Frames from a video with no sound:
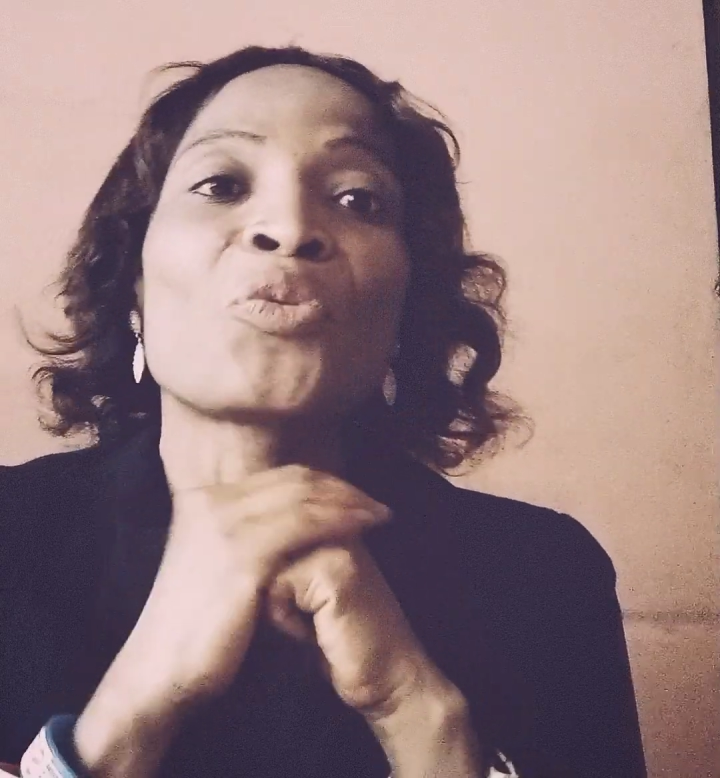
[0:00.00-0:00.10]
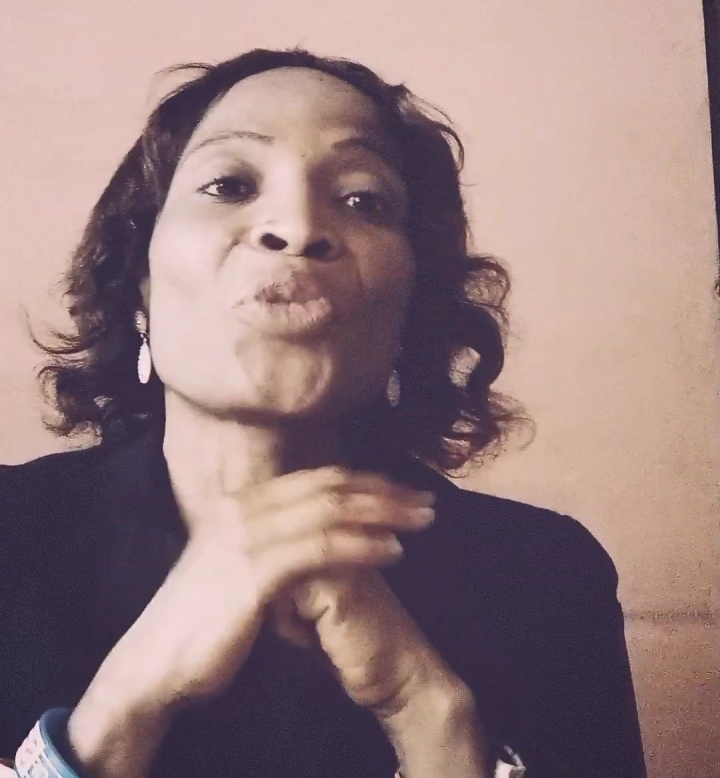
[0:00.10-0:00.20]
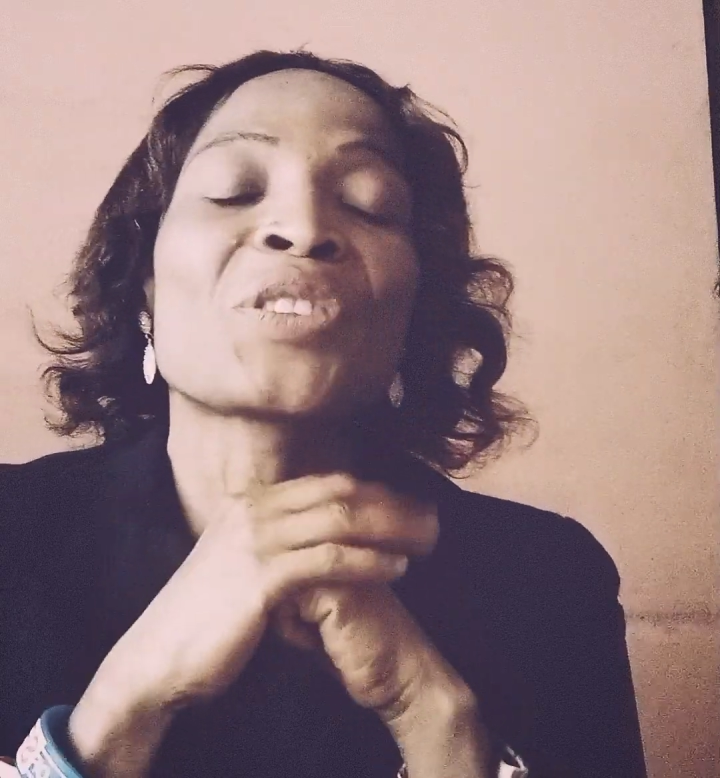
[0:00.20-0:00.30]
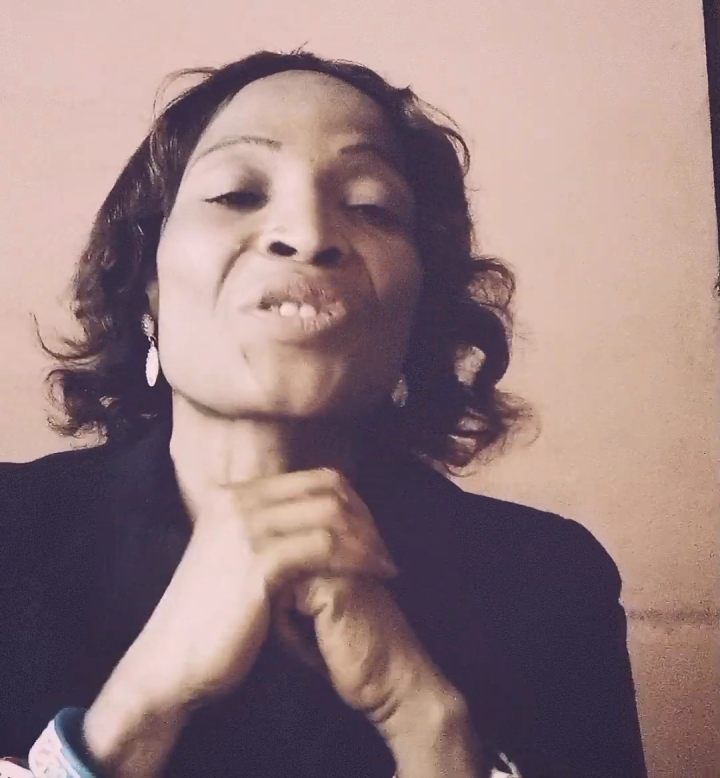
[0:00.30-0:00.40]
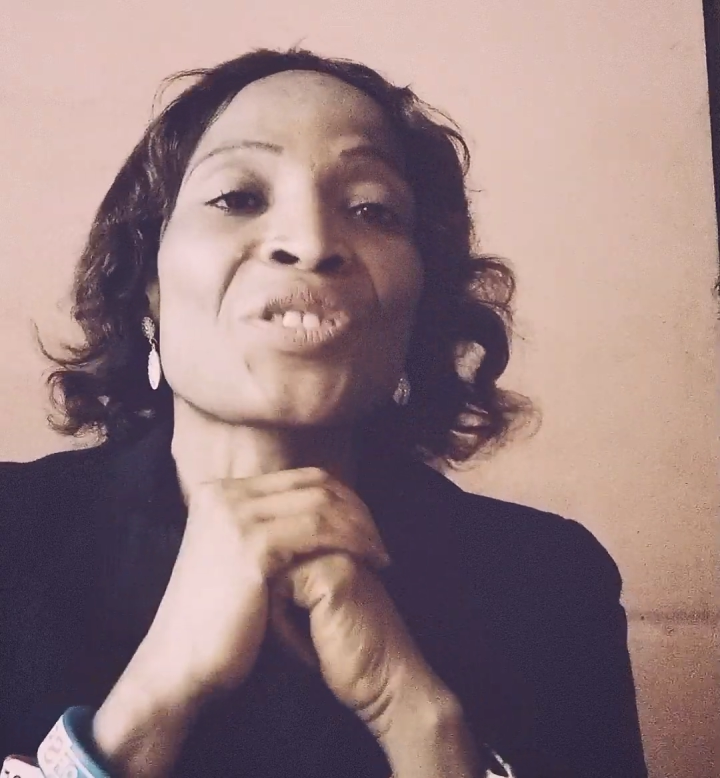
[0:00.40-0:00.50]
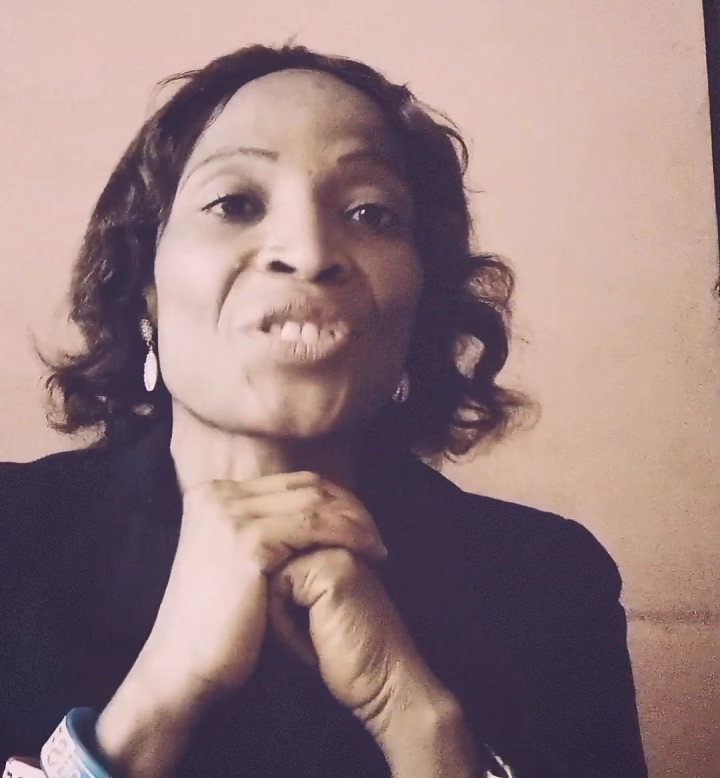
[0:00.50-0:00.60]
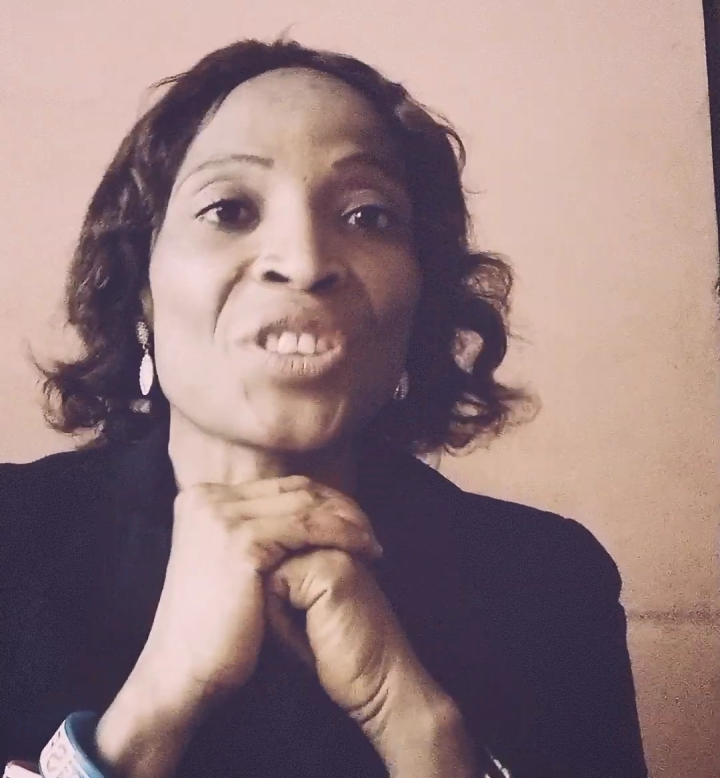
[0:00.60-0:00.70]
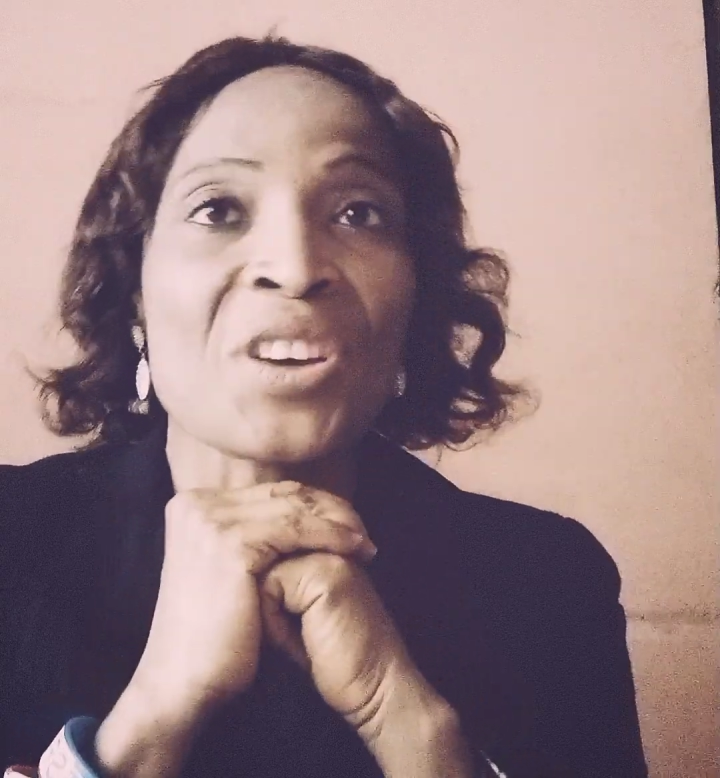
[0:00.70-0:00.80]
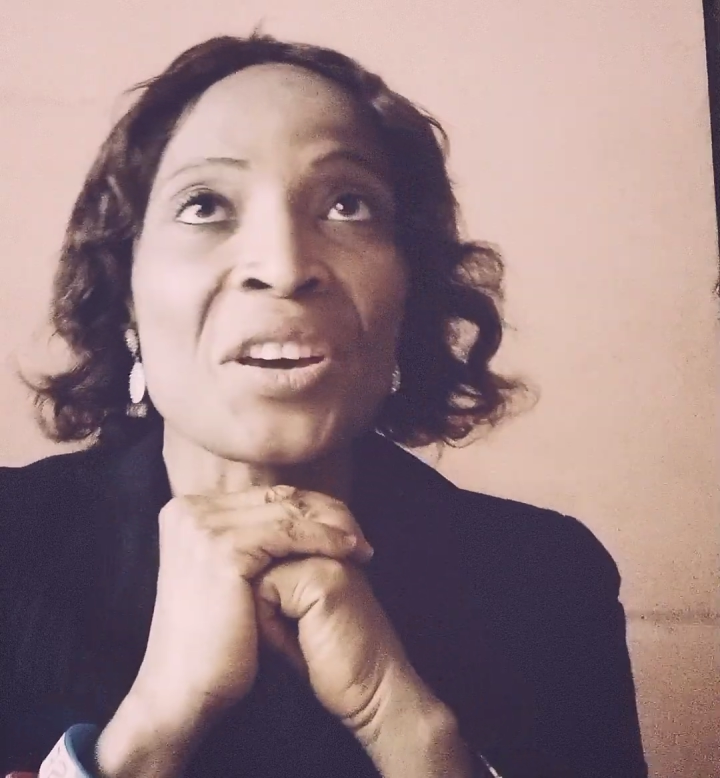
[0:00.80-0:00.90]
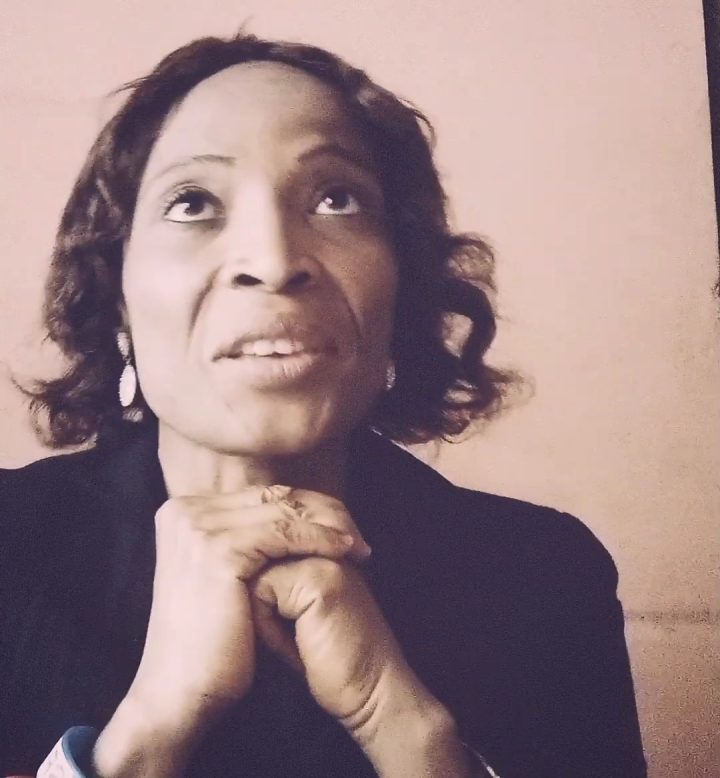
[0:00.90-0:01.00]

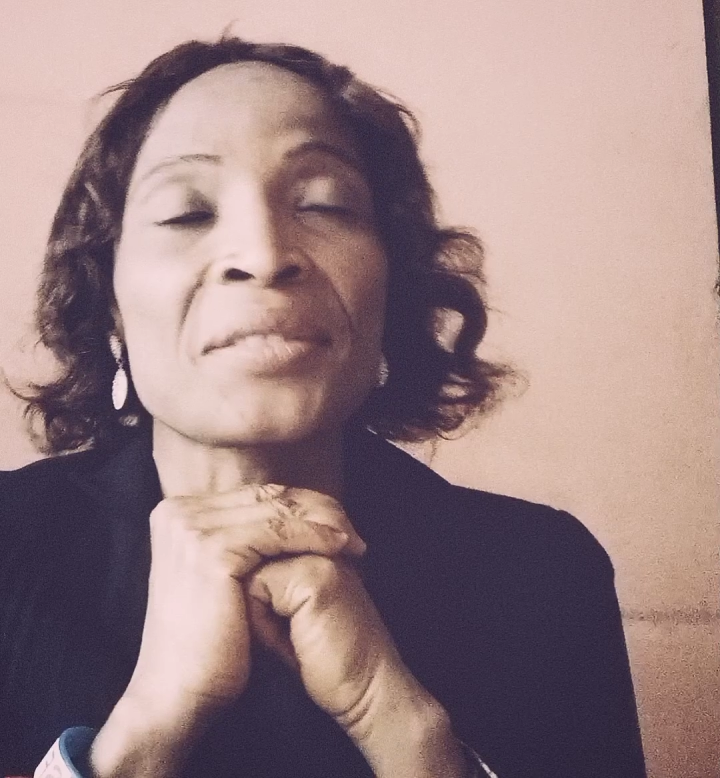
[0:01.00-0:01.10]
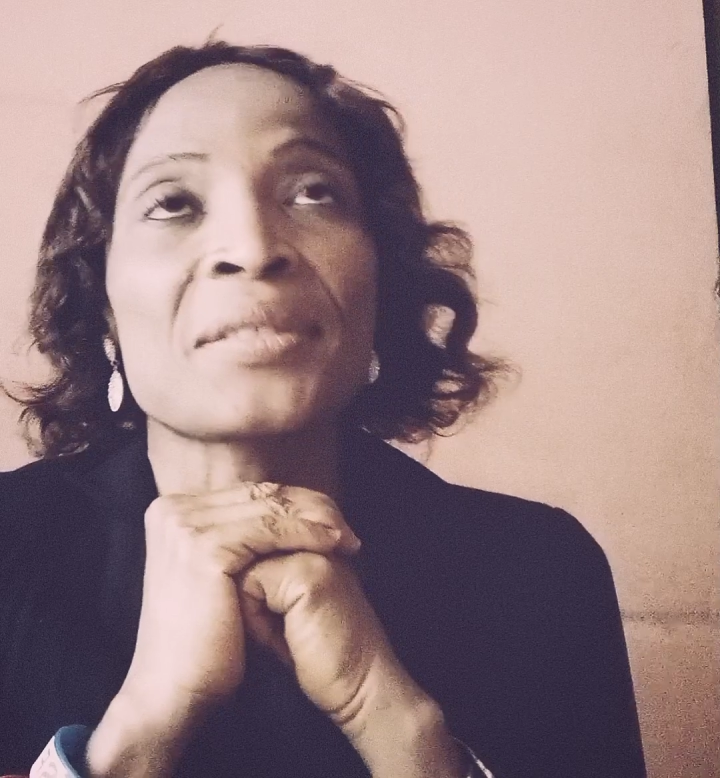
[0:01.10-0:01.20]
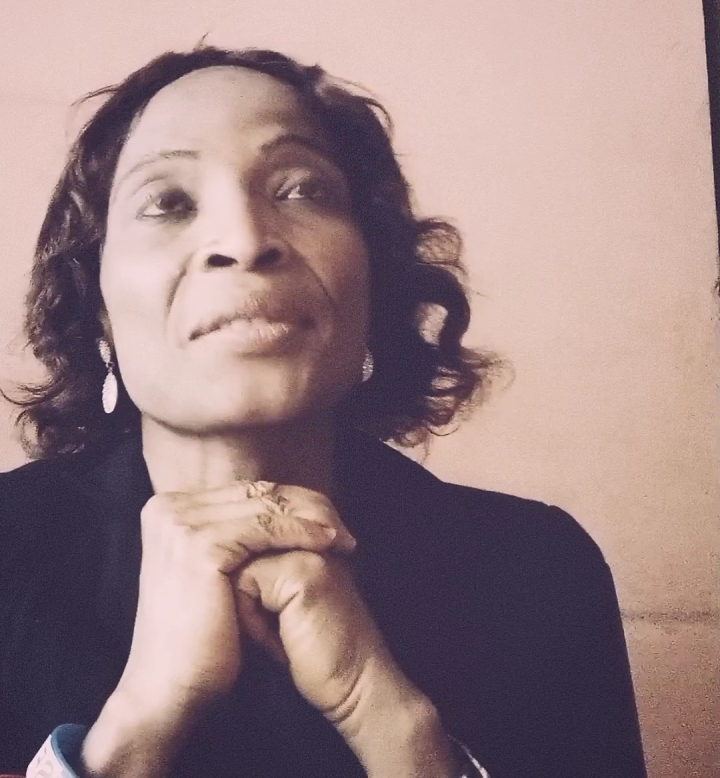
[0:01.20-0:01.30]
researchers,